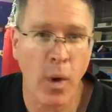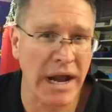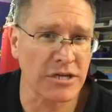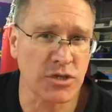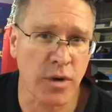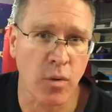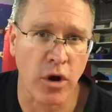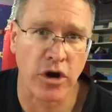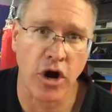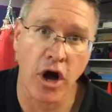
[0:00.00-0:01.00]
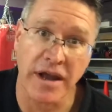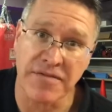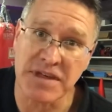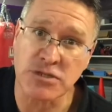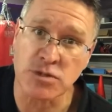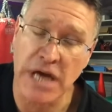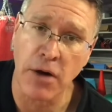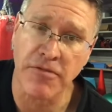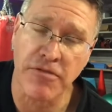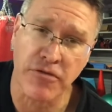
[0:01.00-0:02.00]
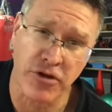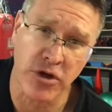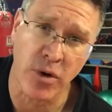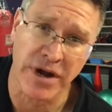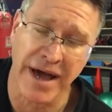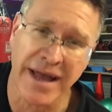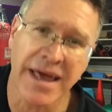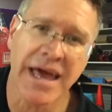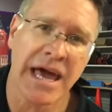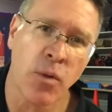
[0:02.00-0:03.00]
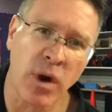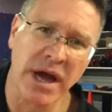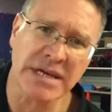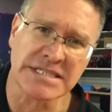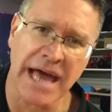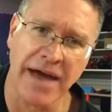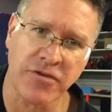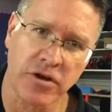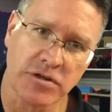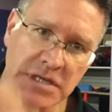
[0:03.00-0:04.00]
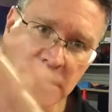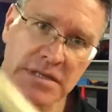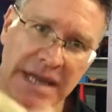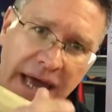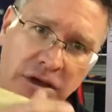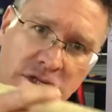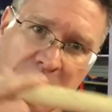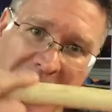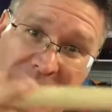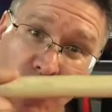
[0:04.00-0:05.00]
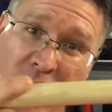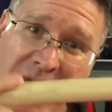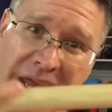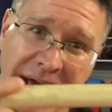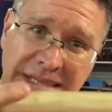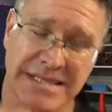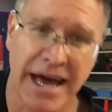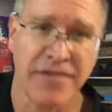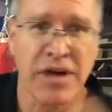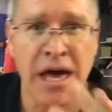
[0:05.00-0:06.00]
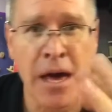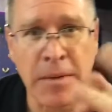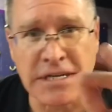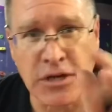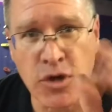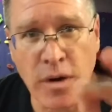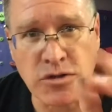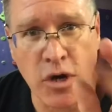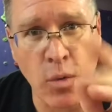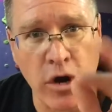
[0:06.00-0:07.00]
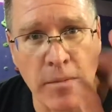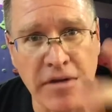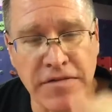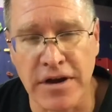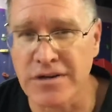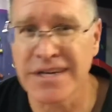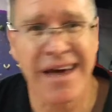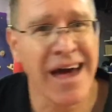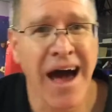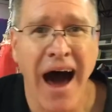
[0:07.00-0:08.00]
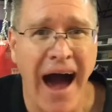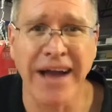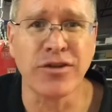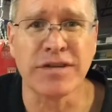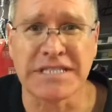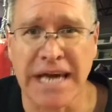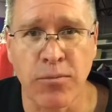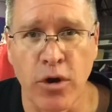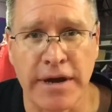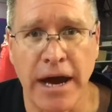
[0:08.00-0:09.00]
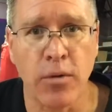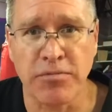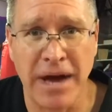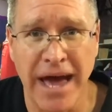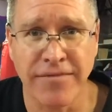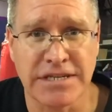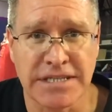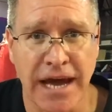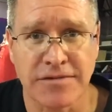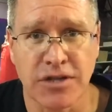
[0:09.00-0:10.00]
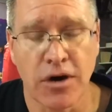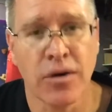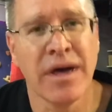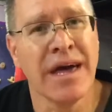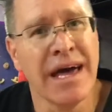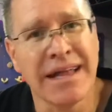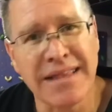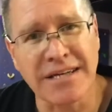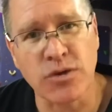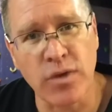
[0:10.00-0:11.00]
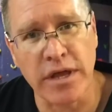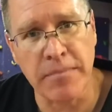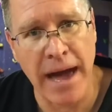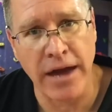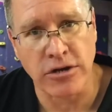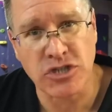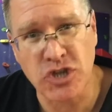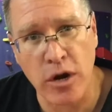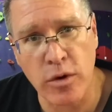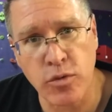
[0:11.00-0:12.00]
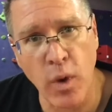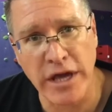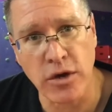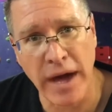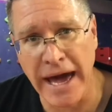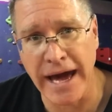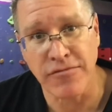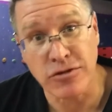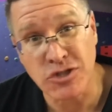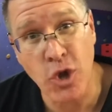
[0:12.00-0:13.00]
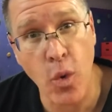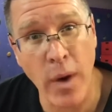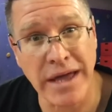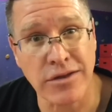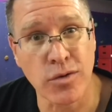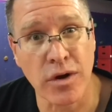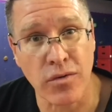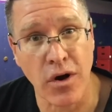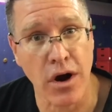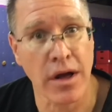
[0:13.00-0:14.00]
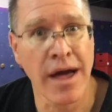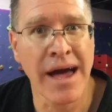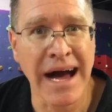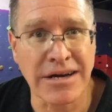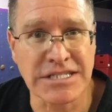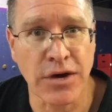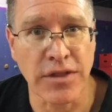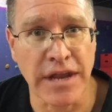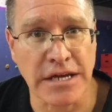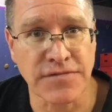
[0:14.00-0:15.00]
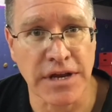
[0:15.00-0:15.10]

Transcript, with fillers: what else you want to work on, if this was helpful for you or not, and what kind of staff you're using. Today I used my really light staff because I knew I was going to work on my fingers. I do the same workout with my heavy staffs though. It doesn't really matter. Start with what you have. There's no way to do it wrong. I'll see you in the next